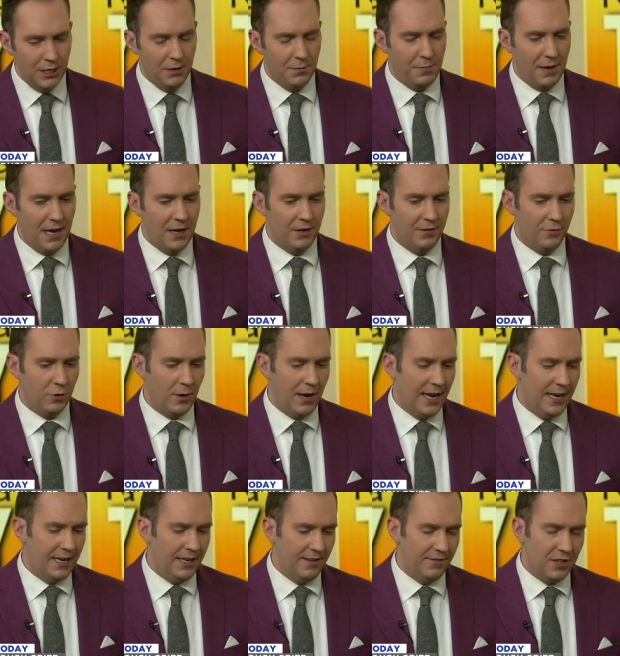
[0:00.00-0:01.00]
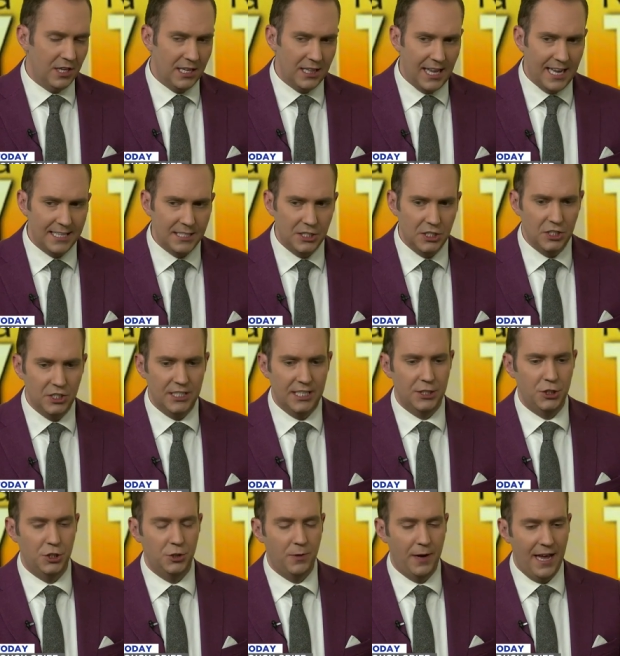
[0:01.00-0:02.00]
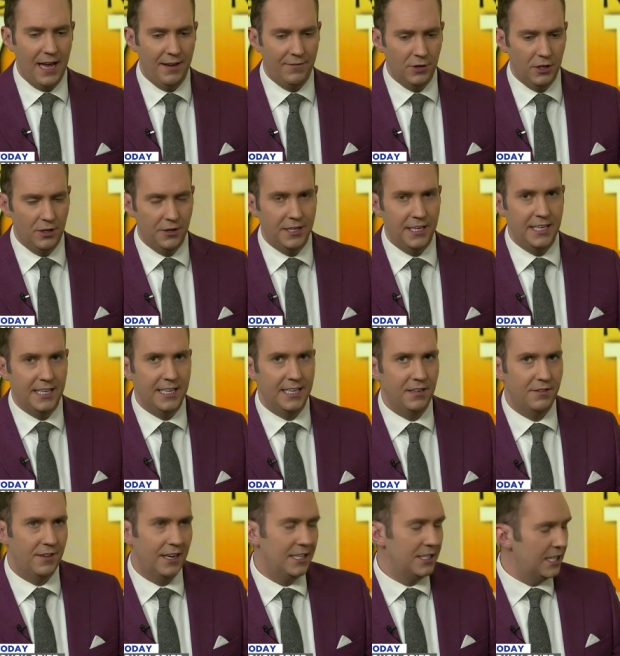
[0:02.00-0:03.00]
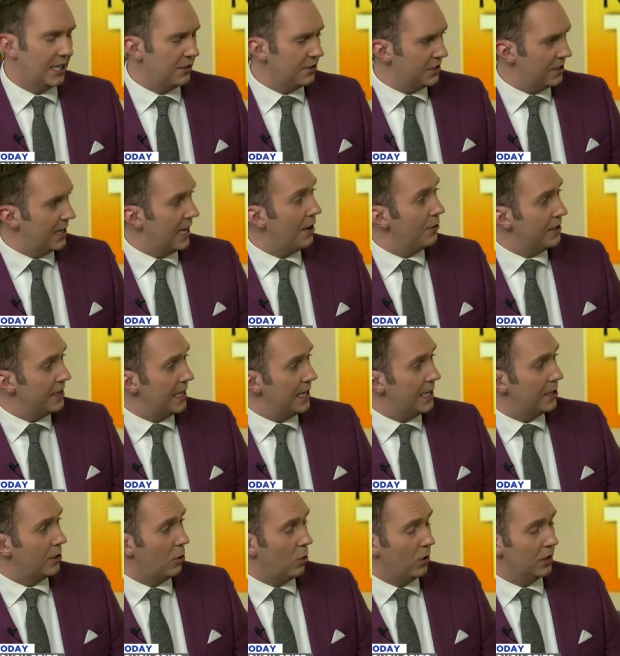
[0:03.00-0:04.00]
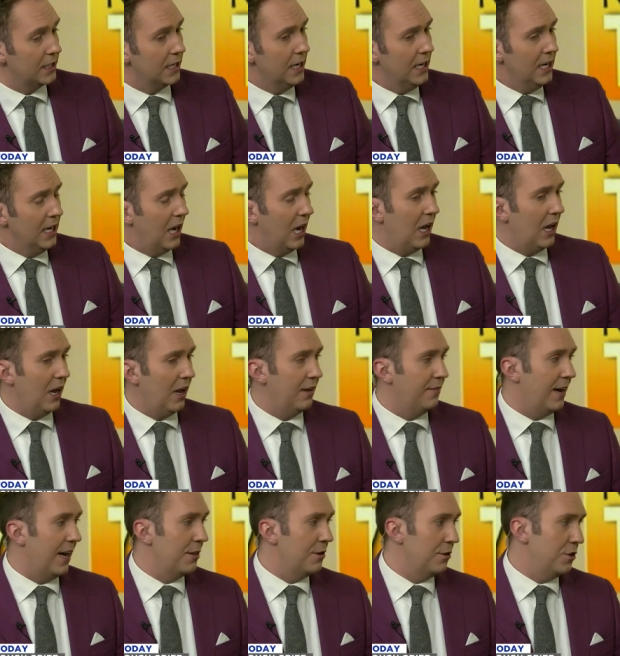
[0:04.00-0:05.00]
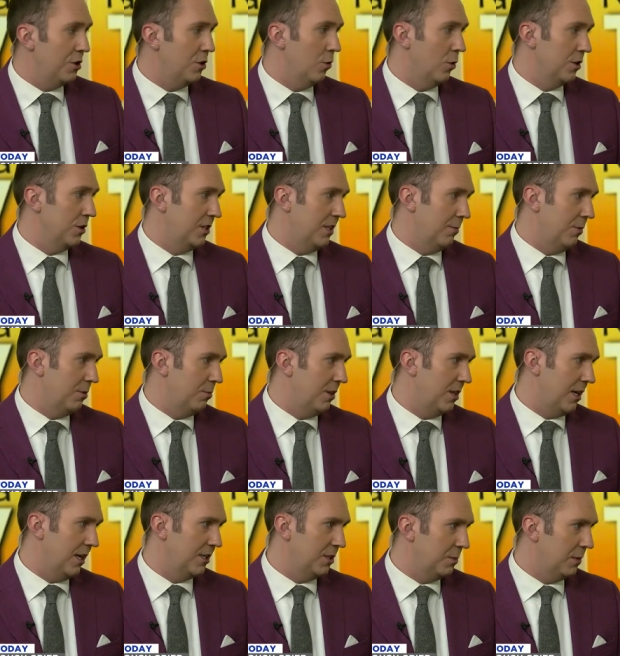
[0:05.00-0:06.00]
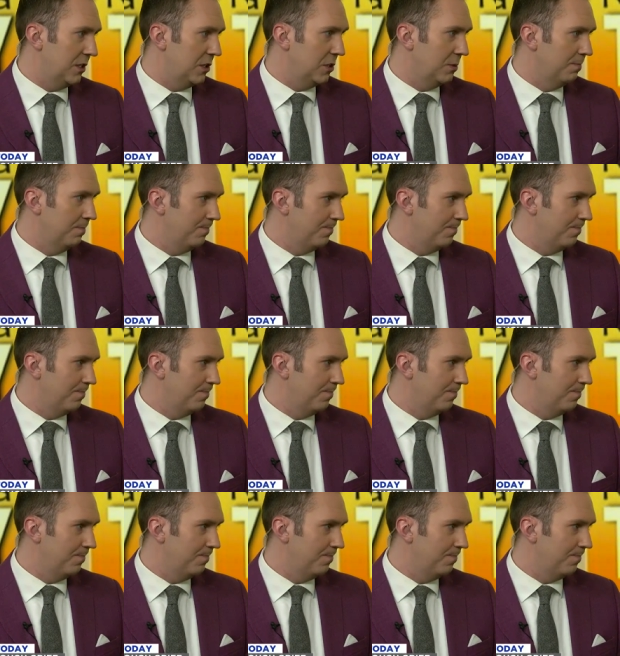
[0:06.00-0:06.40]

about a variety of the classes that you have or looking to get advice, mm -hmm. how, how can they get a hold uh, of either you or someone with hospice?